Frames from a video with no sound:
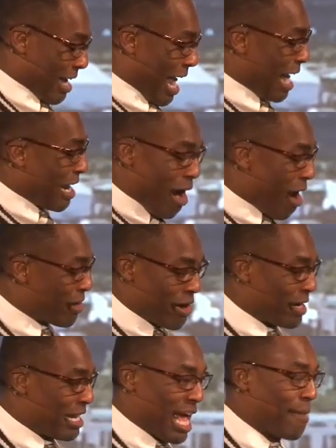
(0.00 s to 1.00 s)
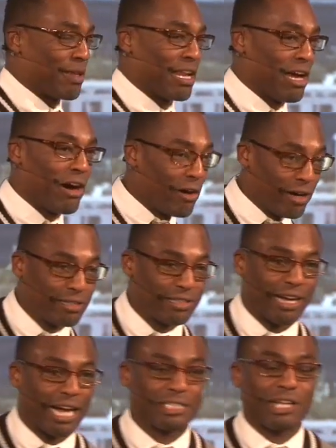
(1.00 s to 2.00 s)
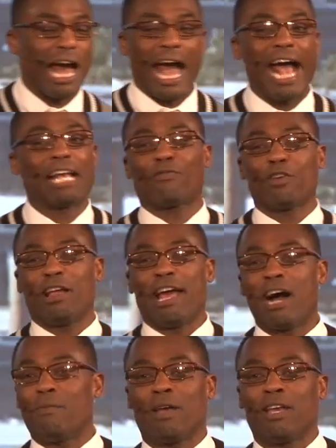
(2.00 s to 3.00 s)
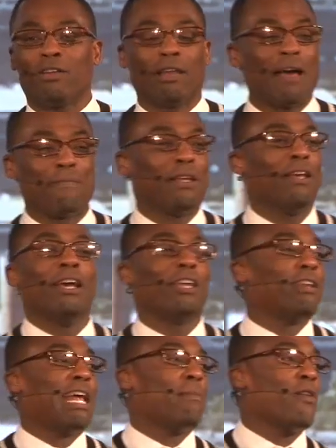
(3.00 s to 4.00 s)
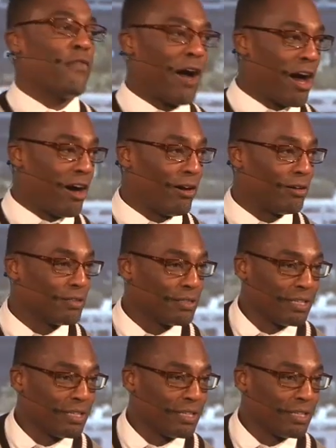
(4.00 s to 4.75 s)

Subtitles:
I called on the name of the Lord. I asked for you to help me, and you let me fall.